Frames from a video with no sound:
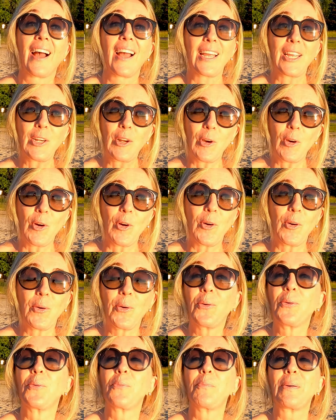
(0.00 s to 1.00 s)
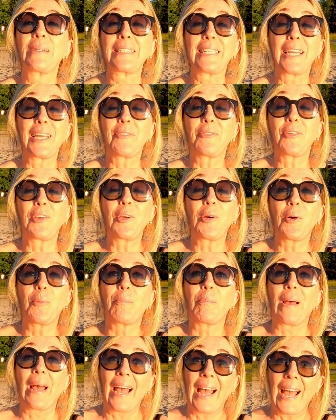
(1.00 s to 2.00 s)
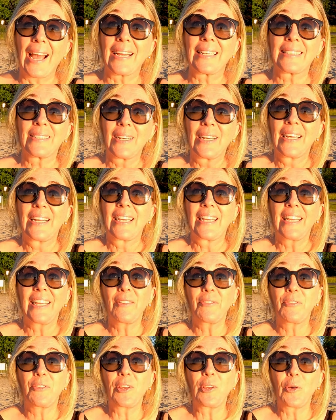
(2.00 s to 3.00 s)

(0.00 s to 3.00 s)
I know, you but really if you panic, you really if it.